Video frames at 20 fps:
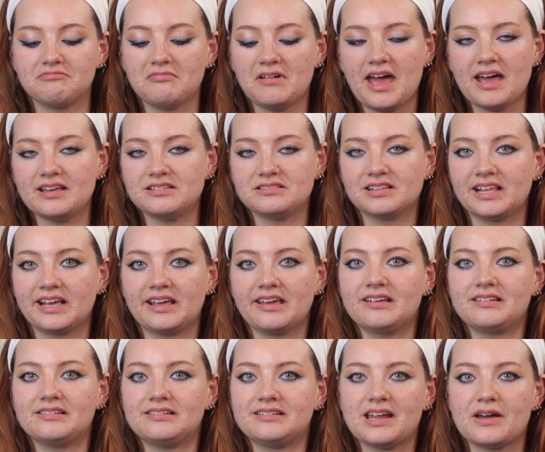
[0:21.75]
has
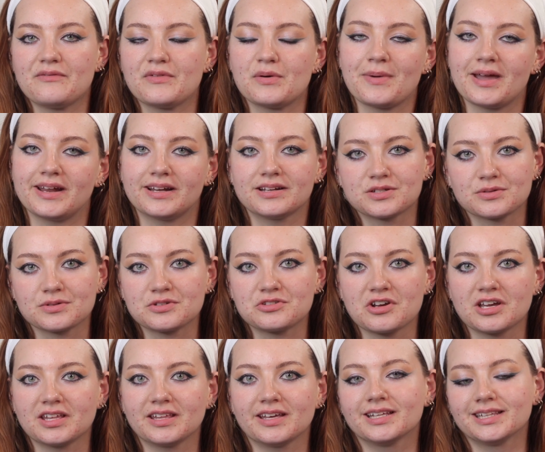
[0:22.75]
never made it to
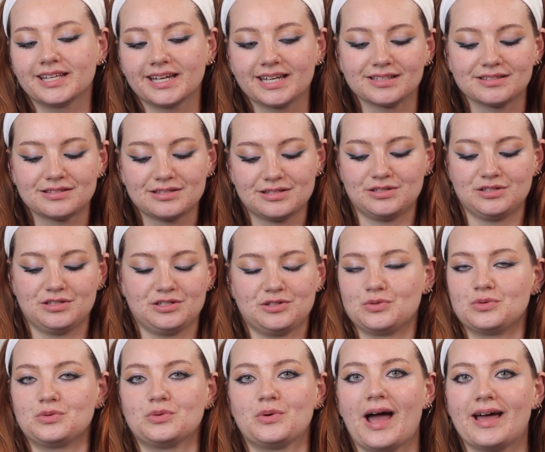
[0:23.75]
Australia. It
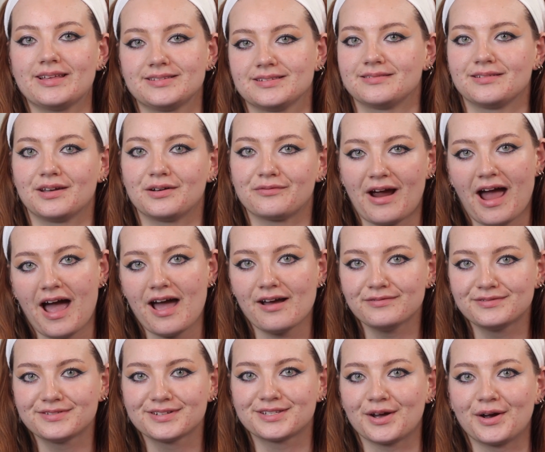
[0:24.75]
still hasn't
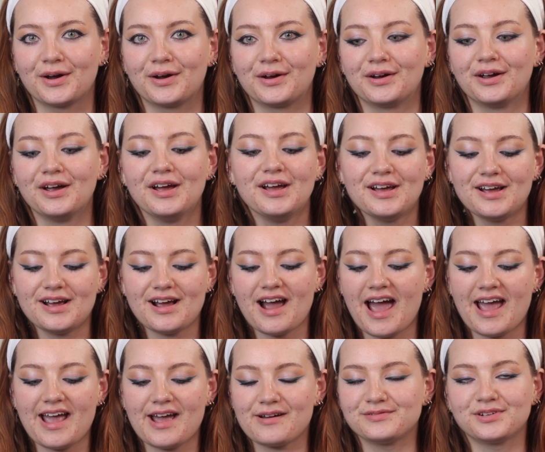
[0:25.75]
arrived, so
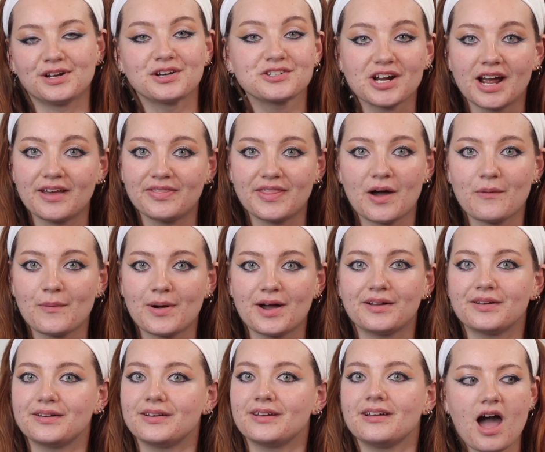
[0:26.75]
I have not tried that
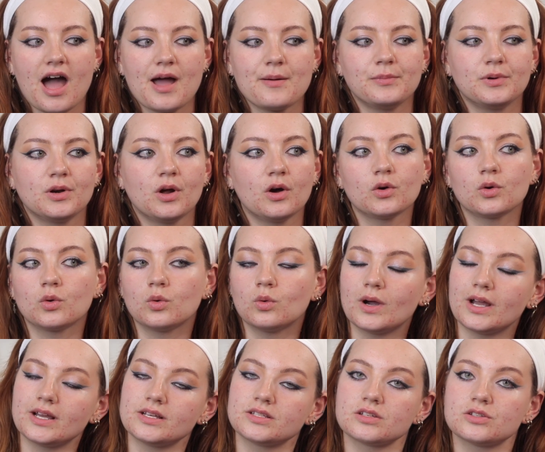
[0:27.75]
one. I'm not
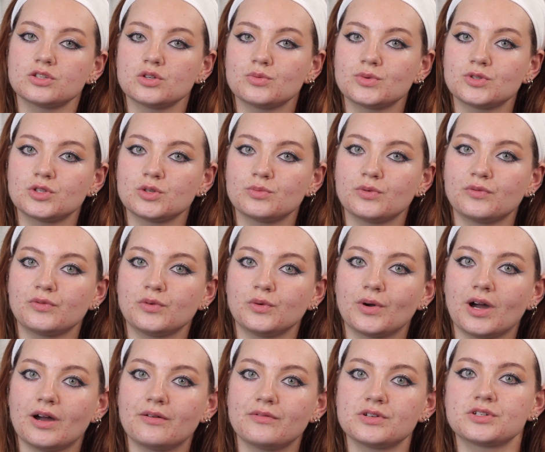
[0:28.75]
always a super full
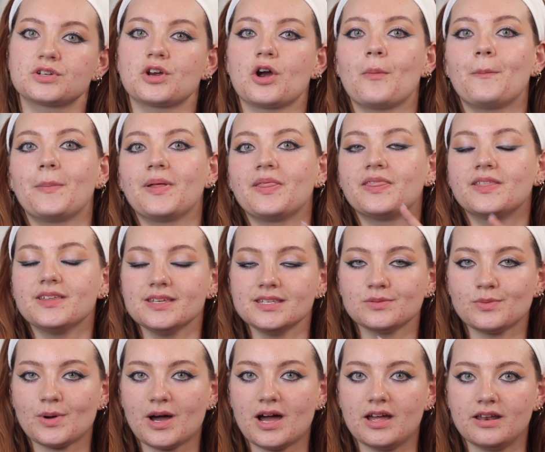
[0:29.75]
coverage girl, but
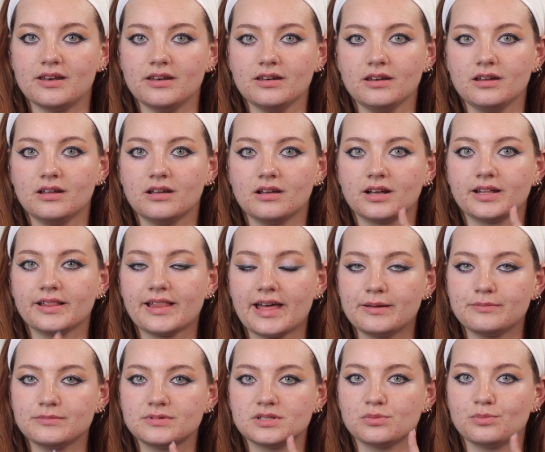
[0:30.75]
this one
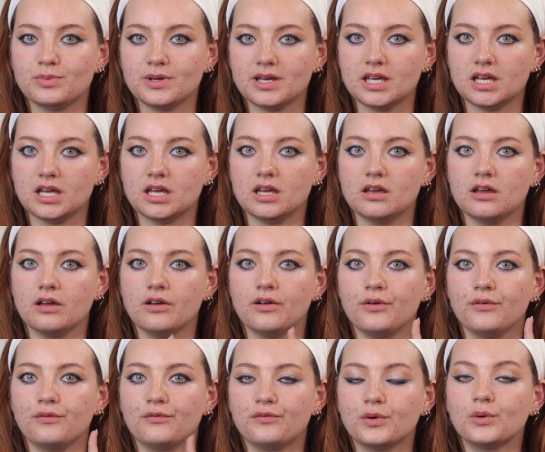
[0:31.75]
claims to be
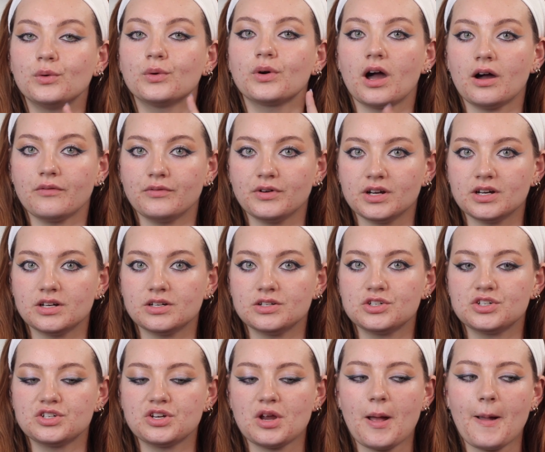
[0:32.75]
full
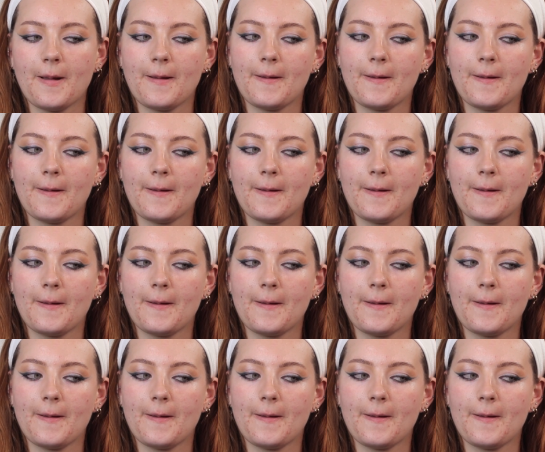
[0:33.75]
coverage